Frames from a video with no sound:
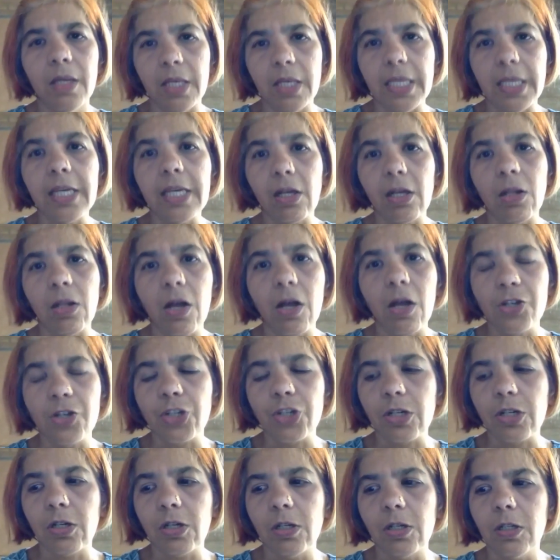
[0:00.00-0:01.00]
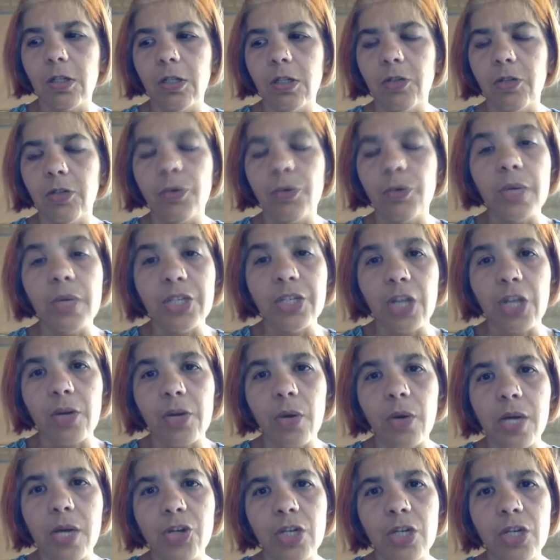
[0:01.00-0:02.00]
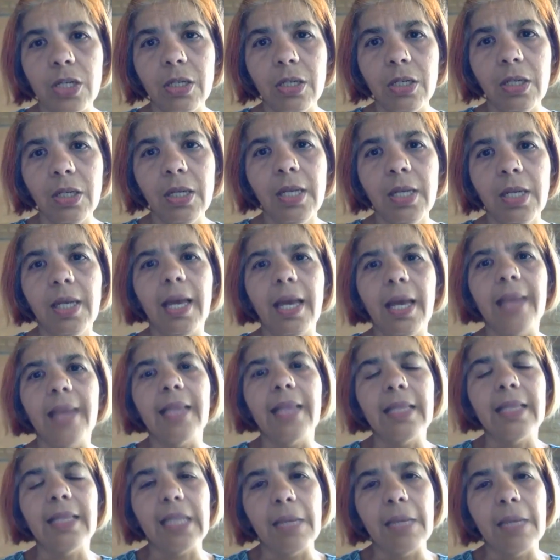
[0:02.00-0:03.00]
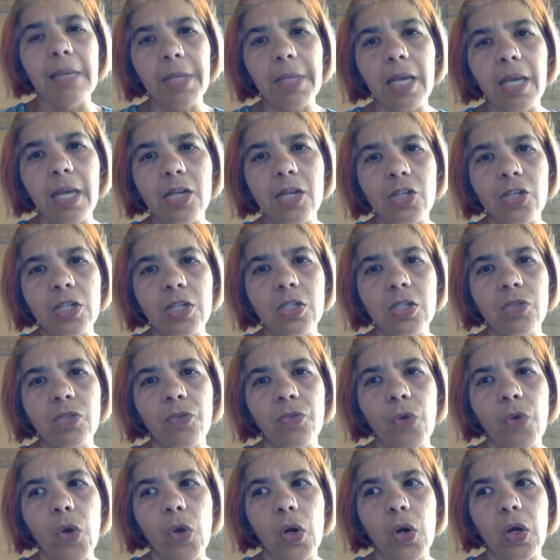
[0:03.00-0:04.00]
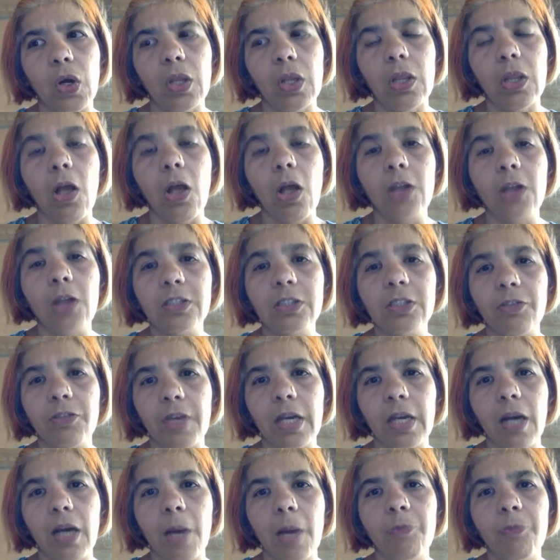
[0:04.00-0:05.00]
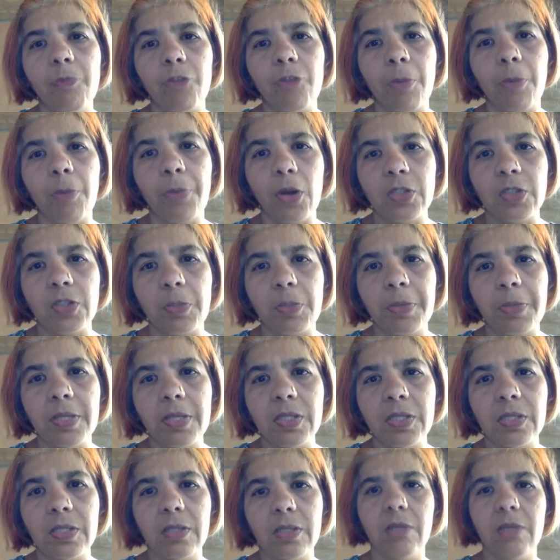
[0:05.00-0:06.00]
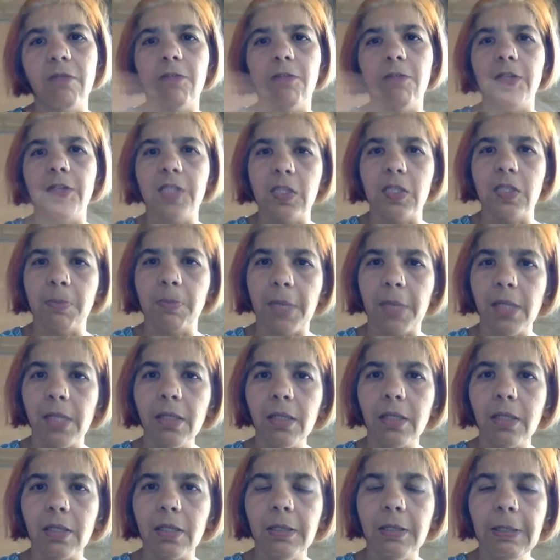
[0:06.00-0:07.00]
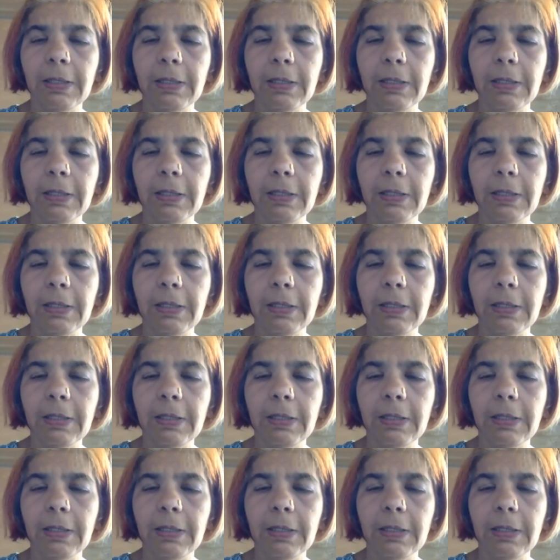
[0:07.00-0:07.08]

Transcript: ecological regeneration, and then the implications for loss of income from Prosopis versus milk.